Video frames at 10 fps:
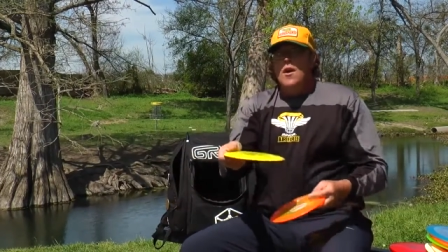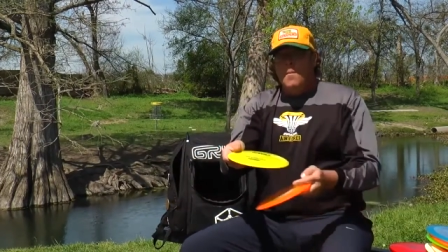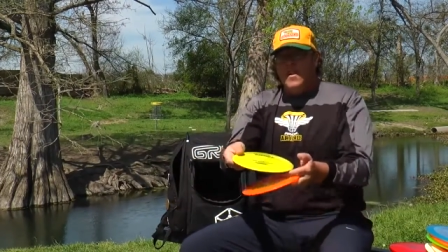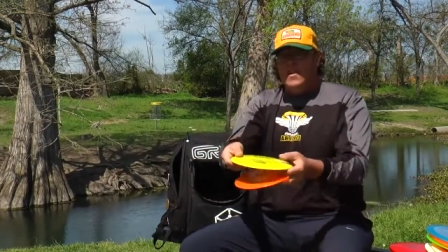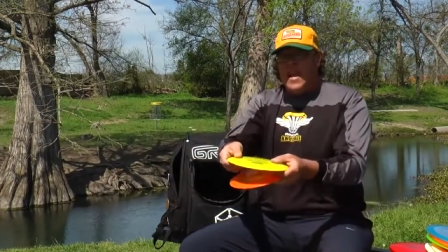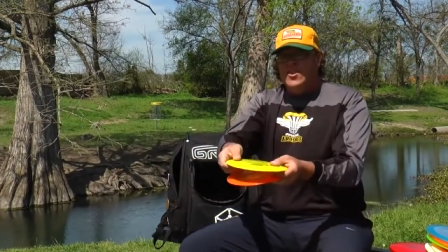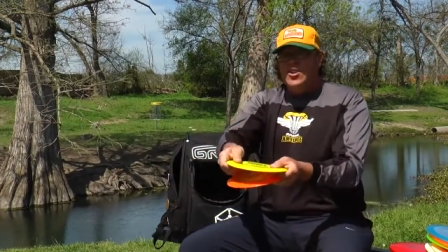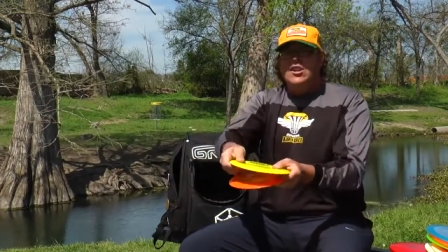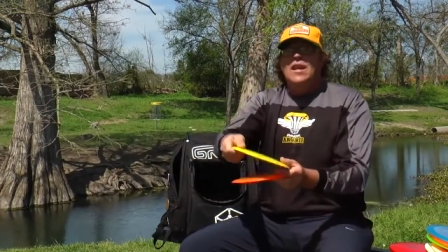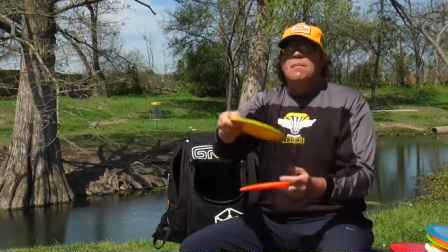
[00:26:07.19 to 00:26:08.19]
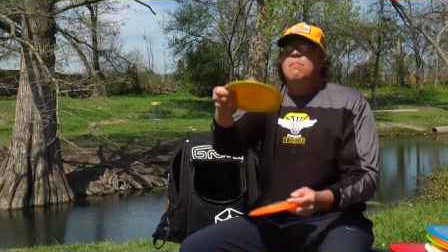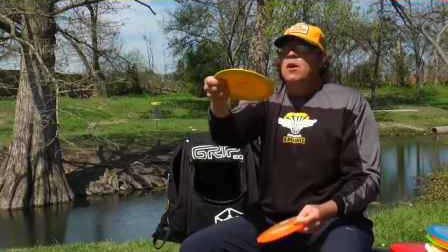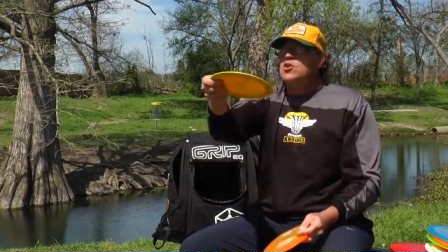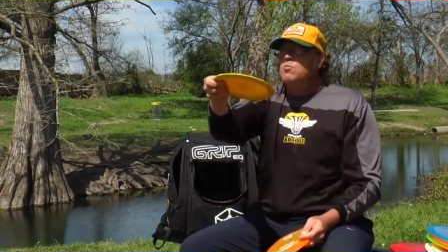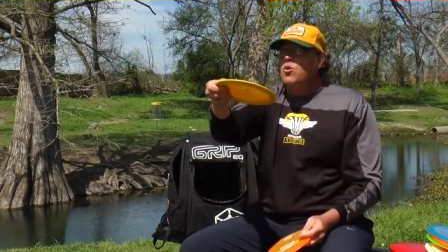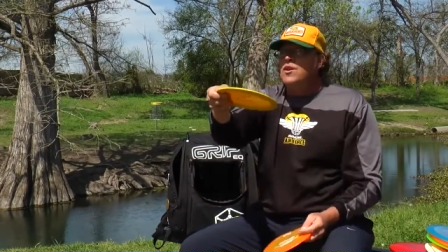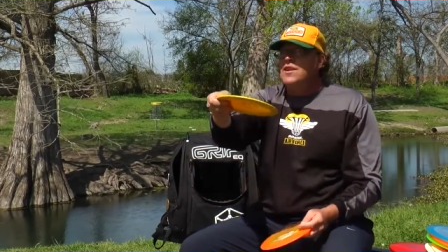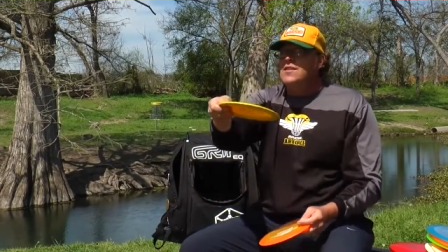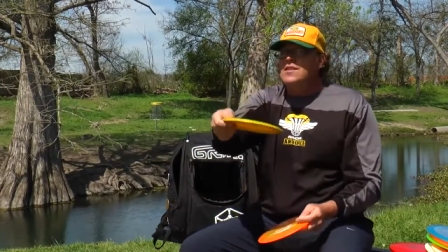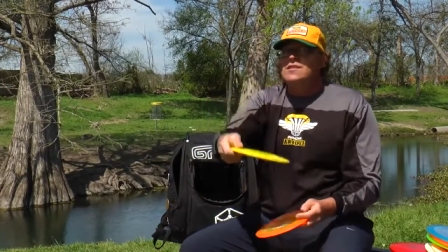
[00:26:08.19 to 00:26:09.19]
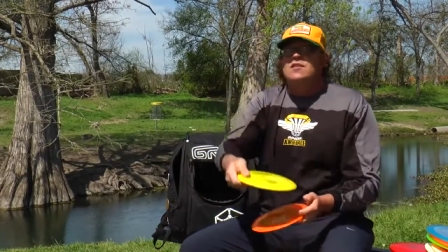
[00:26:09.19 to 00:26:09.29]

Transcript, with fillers: potentially much more distance,